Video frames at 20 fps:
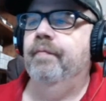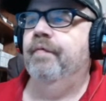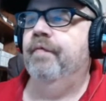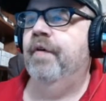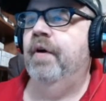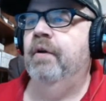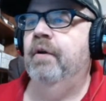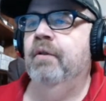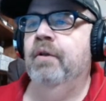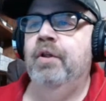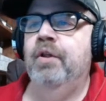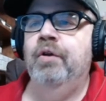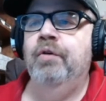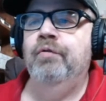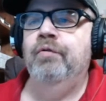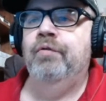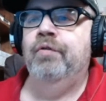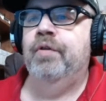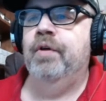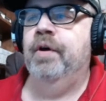fairly
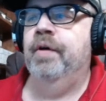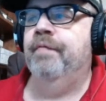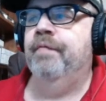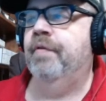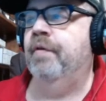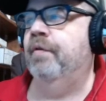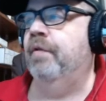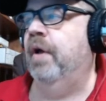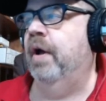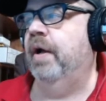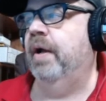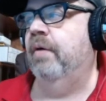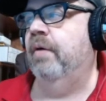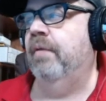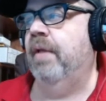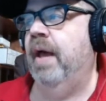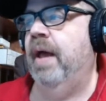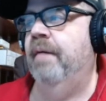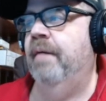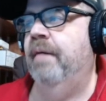new stuff, they're not going
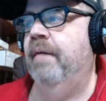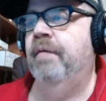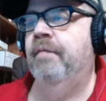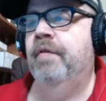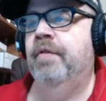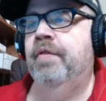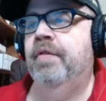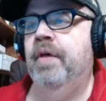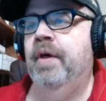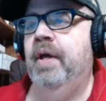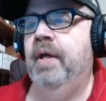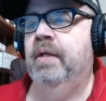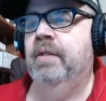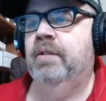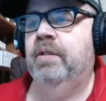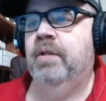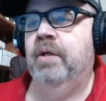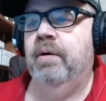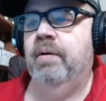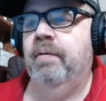to have everything.
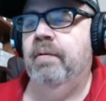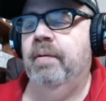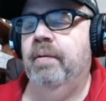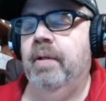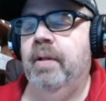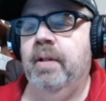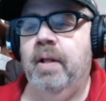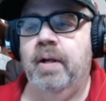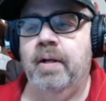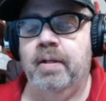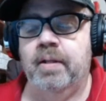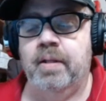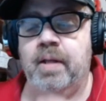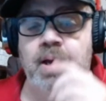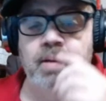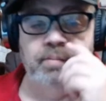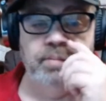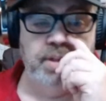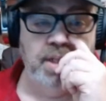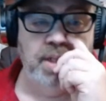So a lot of
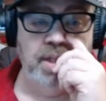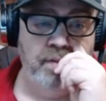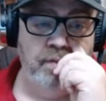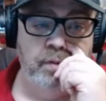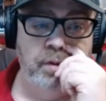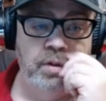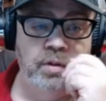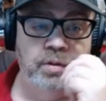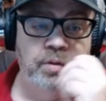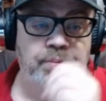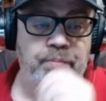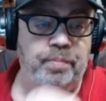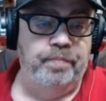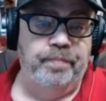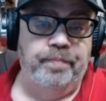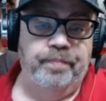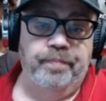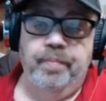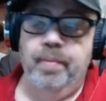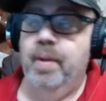times I will just
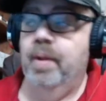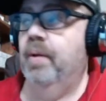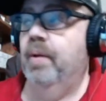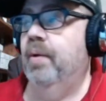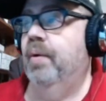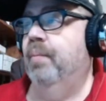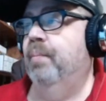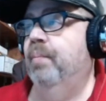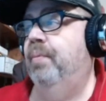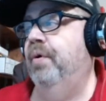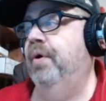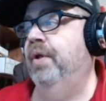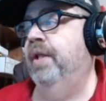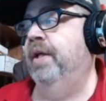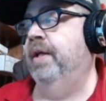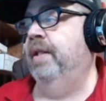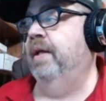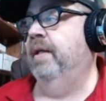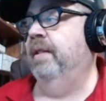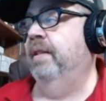put
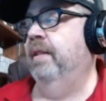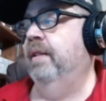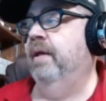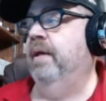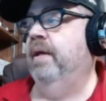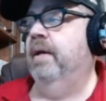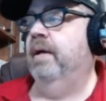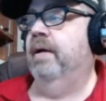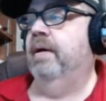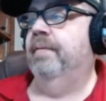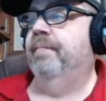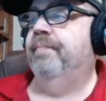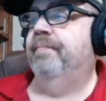it in their